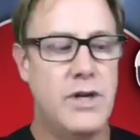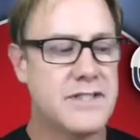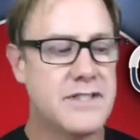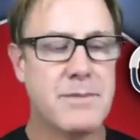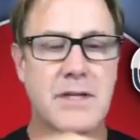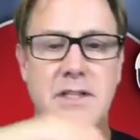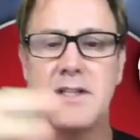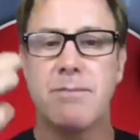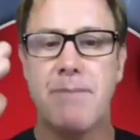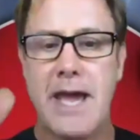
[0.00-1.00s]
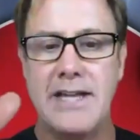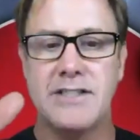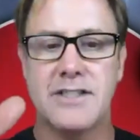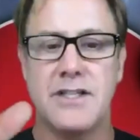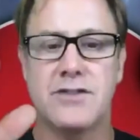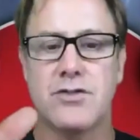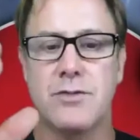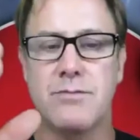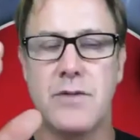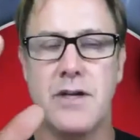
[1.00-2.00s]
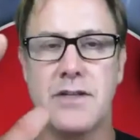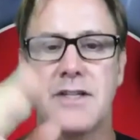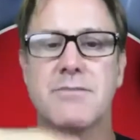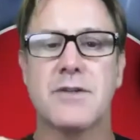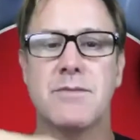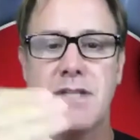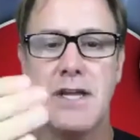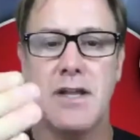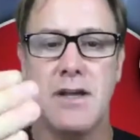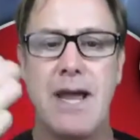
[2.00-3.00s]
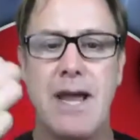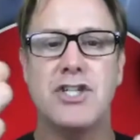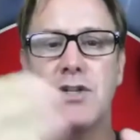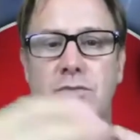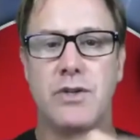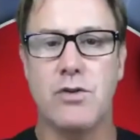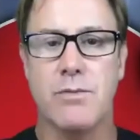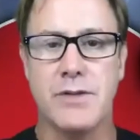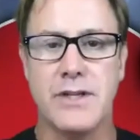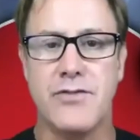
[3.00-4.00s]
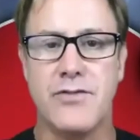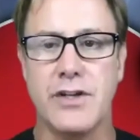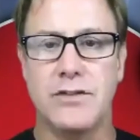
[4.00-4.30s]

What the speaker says: typically the pain symptoms that a patient would normally feel?